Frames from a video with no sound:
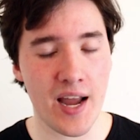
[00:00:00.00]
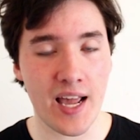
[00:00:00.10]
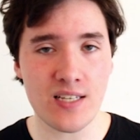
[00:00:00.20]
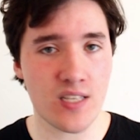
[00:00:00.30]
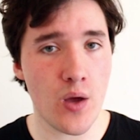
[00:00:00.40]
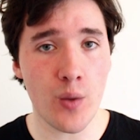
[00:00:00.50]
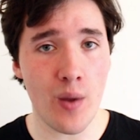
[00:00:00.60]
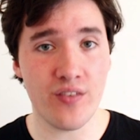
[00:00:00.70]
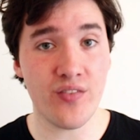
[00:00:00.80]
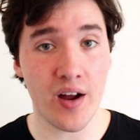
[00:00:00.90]
I guess the only way
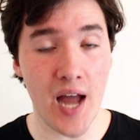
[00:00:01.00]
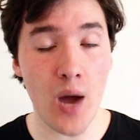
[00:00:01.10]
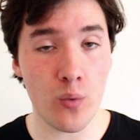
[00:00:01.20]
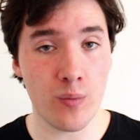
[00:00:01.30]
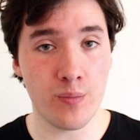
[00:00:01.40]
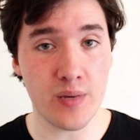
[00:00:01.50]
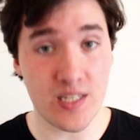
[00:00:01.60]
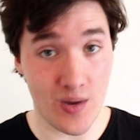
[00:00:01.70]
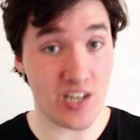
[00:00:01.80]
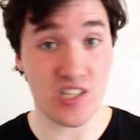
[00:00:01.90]
to find out would be
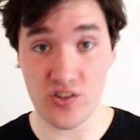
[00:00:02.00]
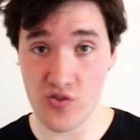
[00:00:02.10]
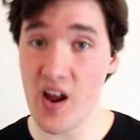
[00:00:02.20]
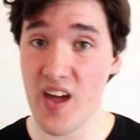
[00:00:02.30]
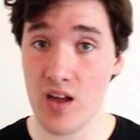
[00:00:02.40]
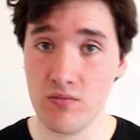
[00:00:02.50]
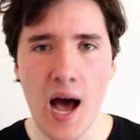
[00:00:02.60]
to actually try it.